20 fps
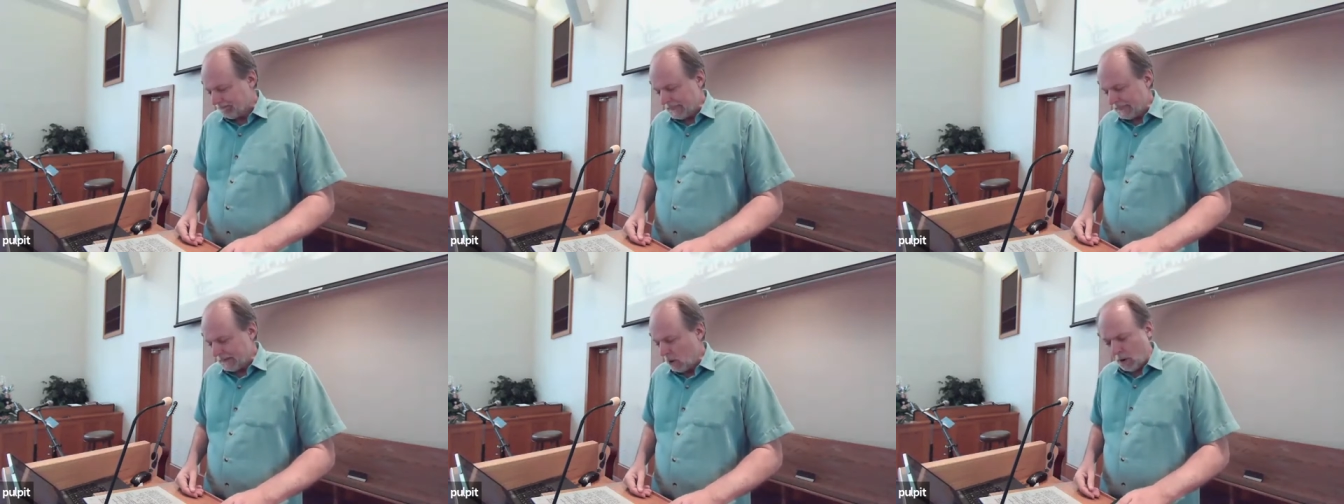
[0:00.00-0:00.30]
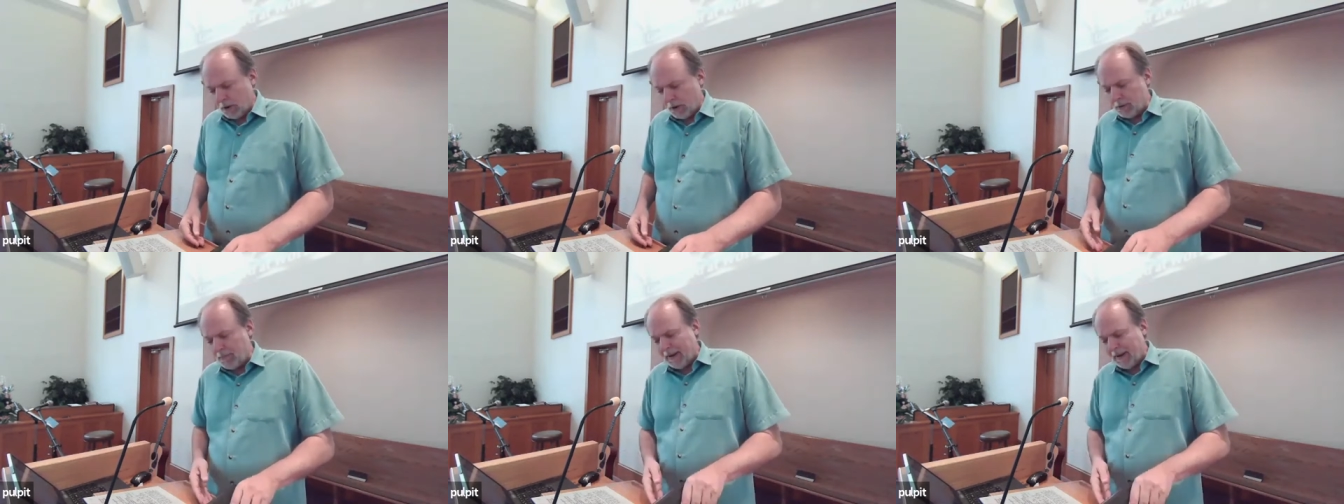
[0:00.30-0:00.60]

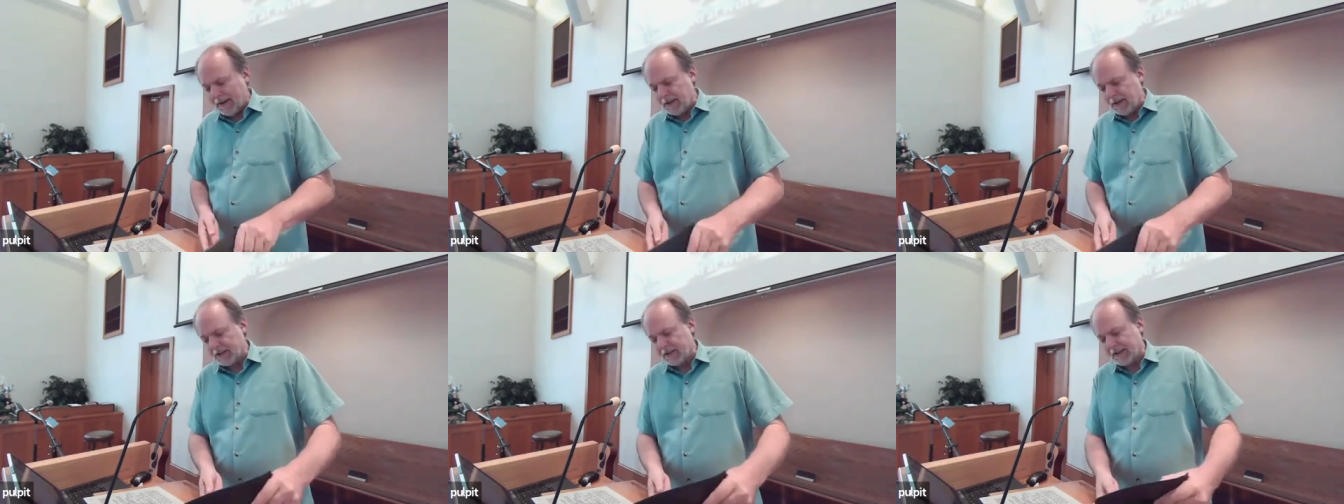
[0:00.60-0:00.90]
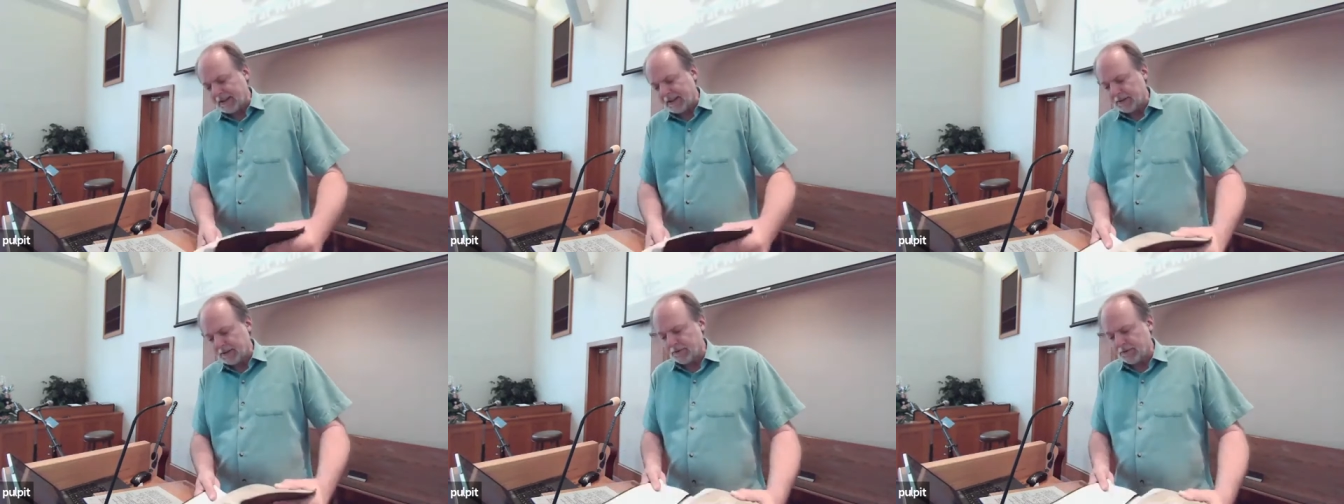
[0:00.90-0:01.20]
on the basis of
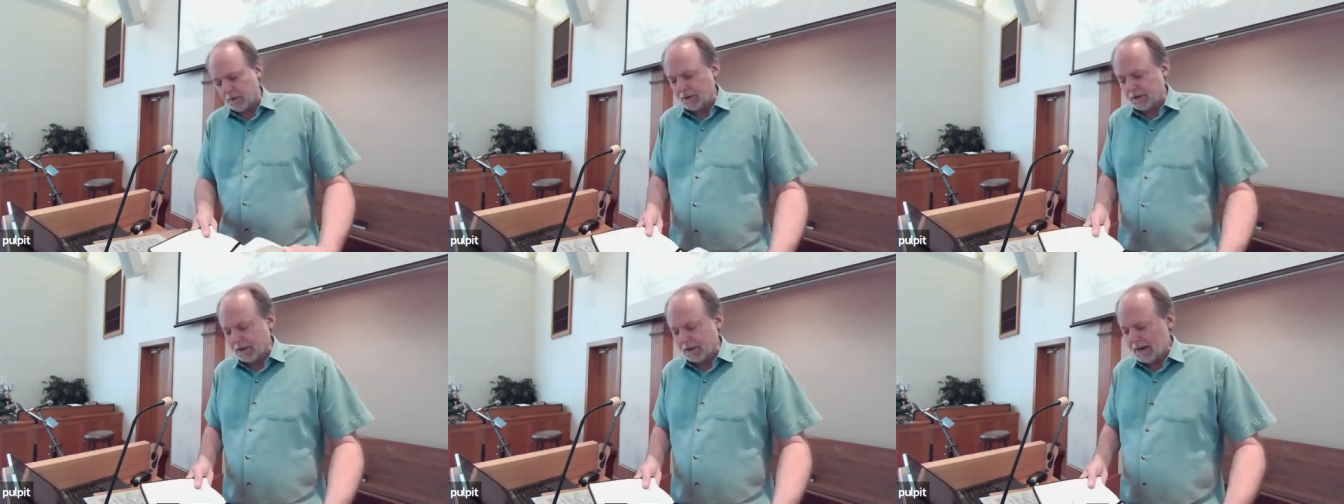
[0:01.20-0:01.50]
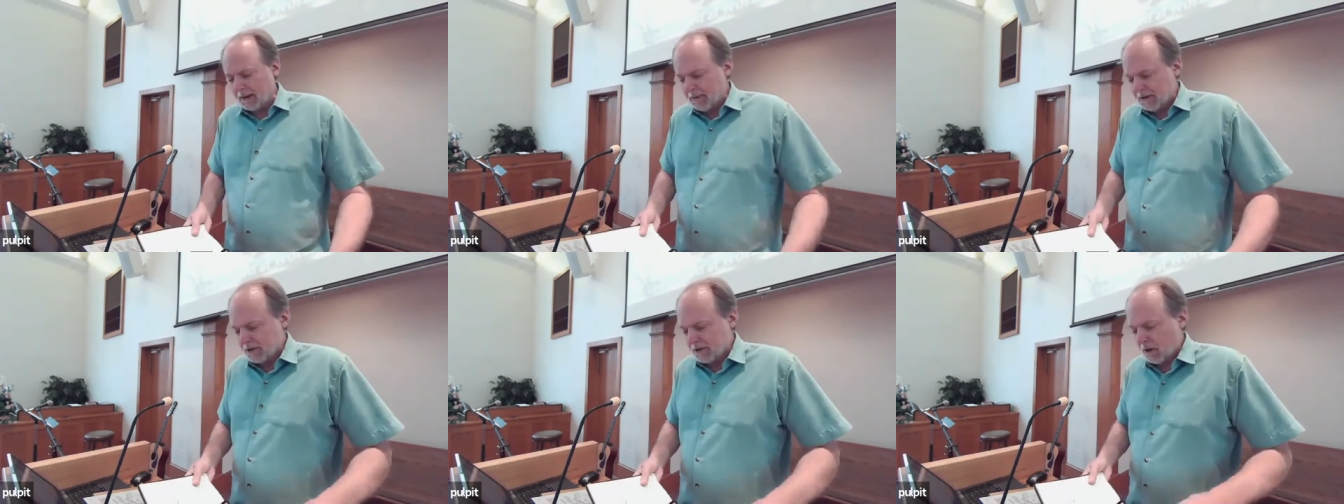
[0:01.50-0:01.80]
that truth. And
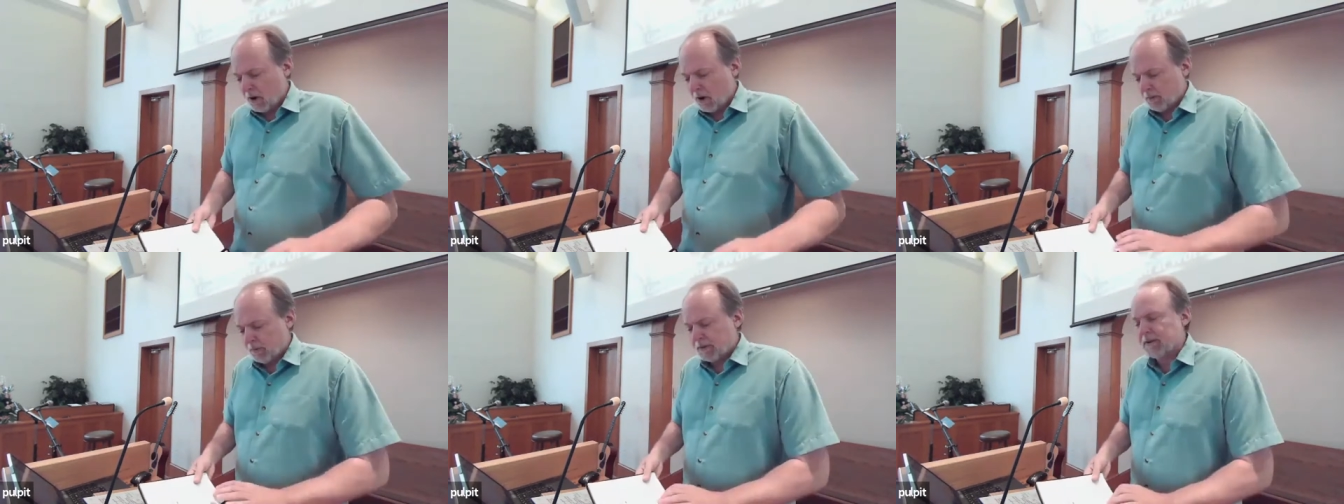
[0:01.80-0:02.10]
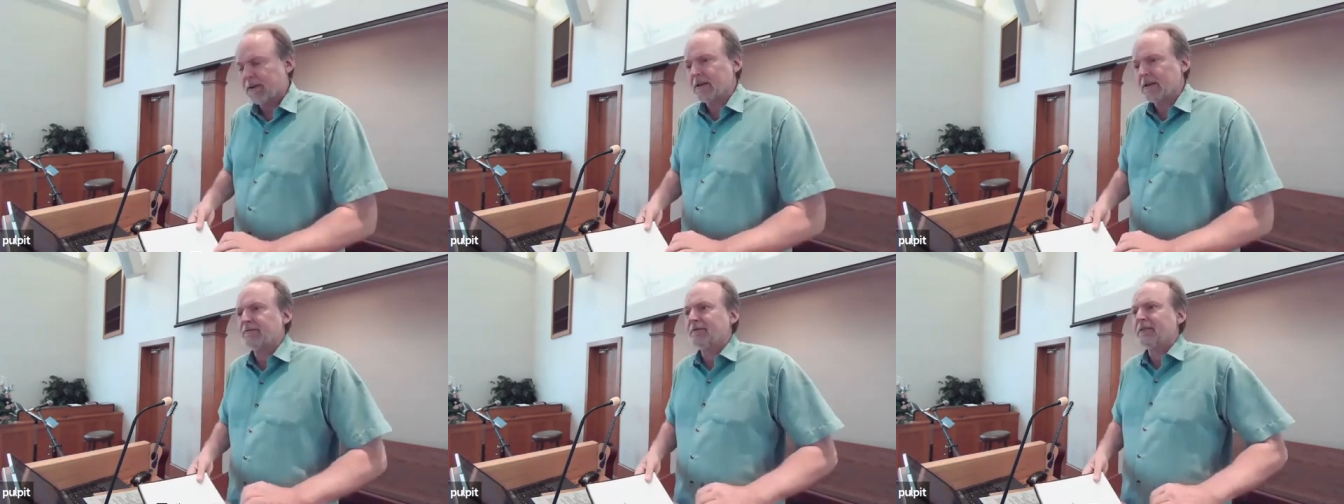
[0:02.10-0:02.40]
let me start with
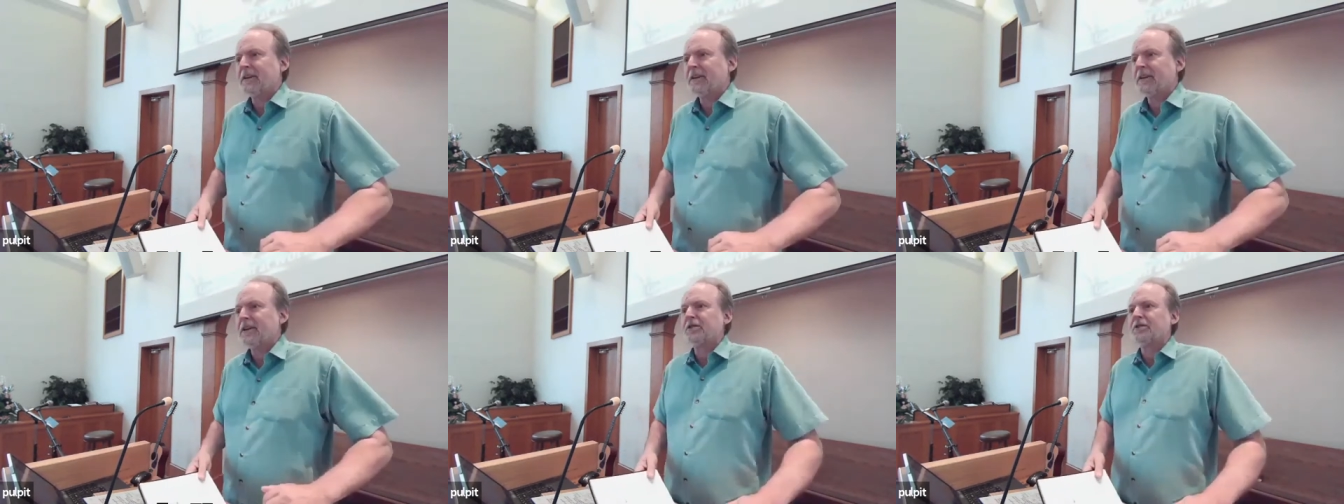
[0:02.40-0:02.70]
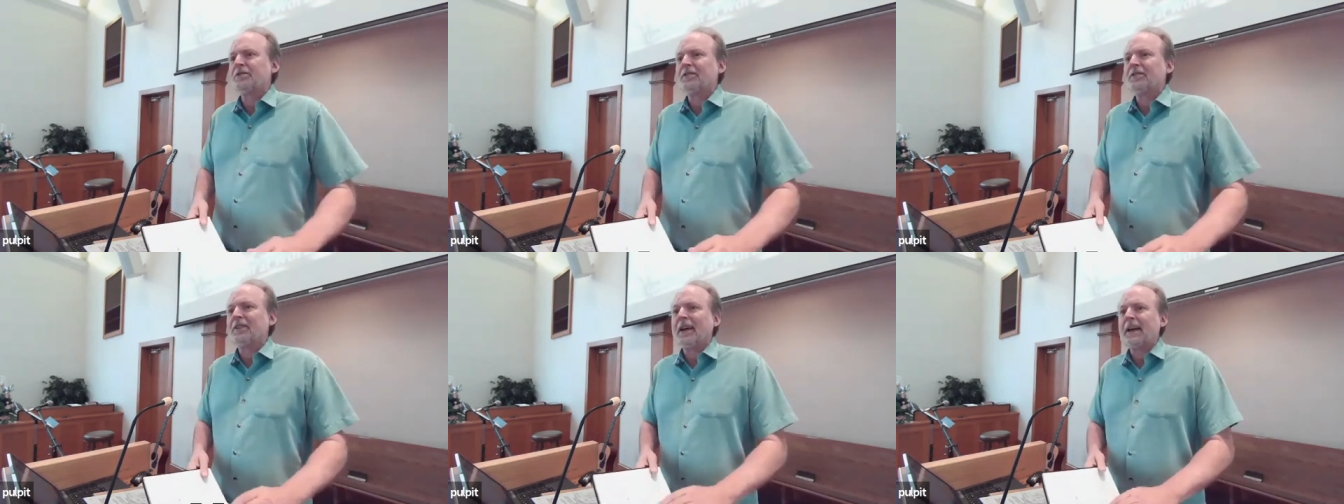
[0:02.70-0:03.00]
the
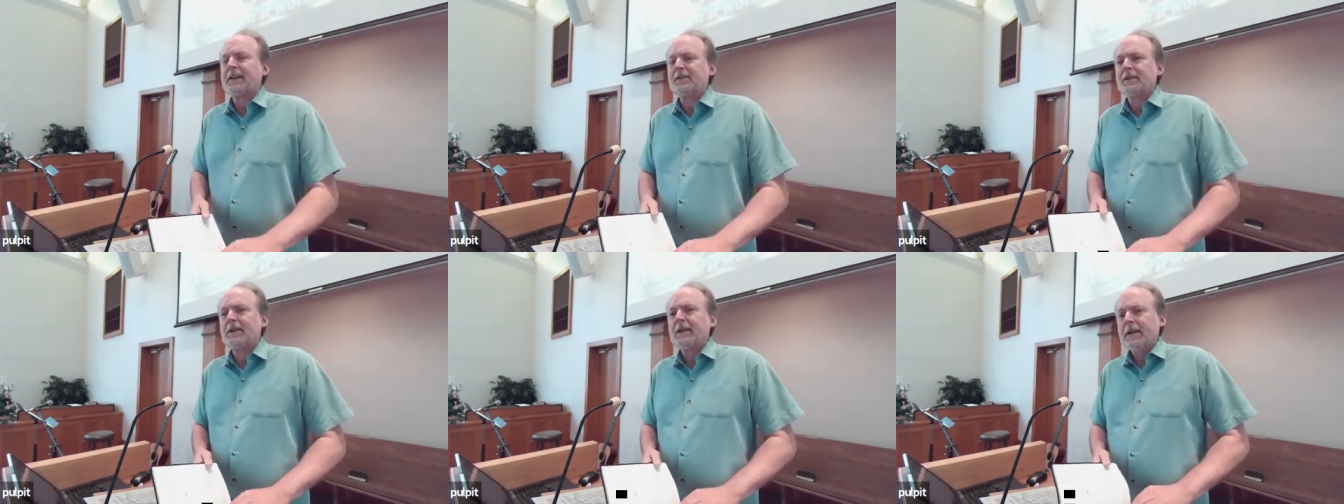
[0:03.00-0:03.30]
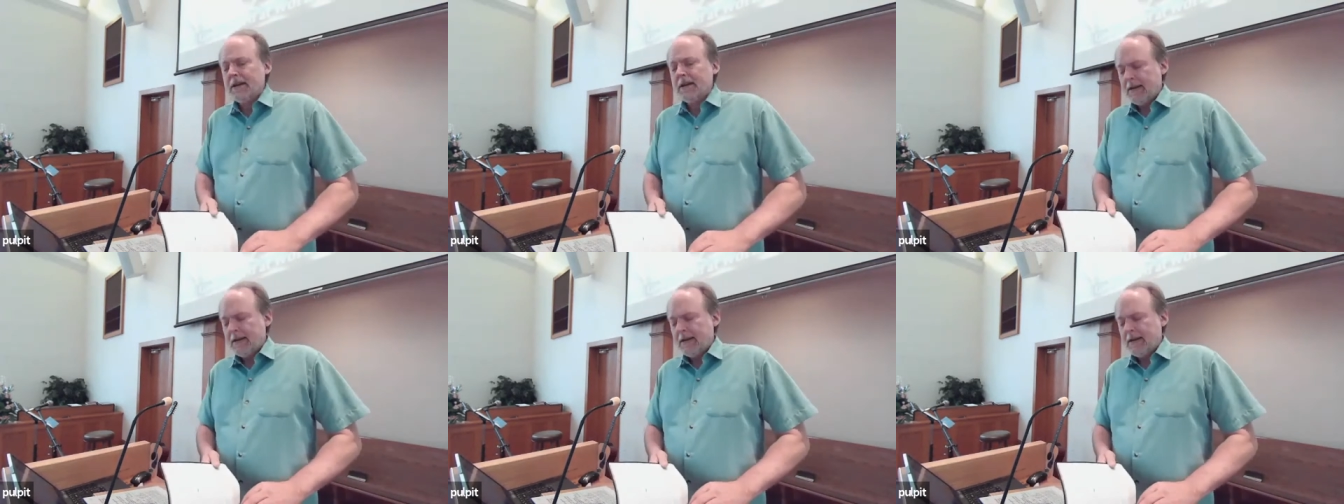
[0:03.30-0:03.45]
Ephesians text.